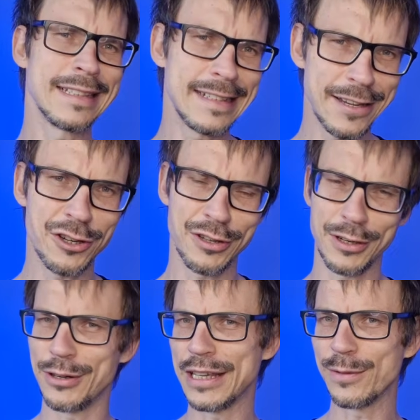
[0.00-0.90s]
the
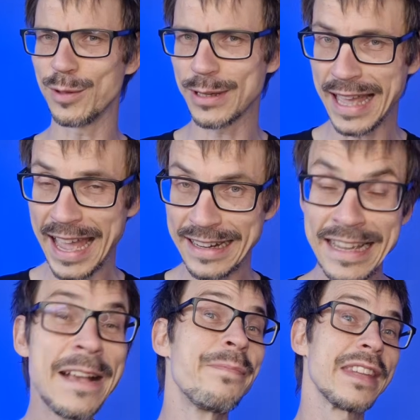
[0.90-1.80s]
dictionary if you can,
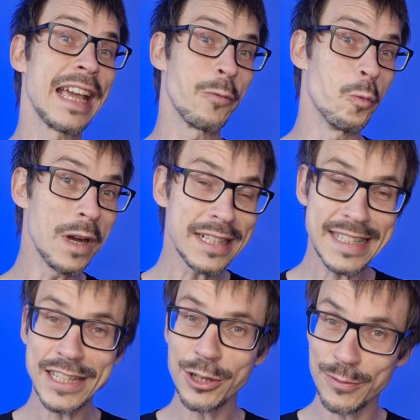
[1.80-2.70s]
and
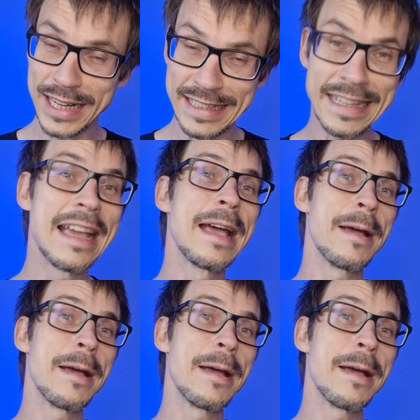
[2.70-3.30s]
once you're ready,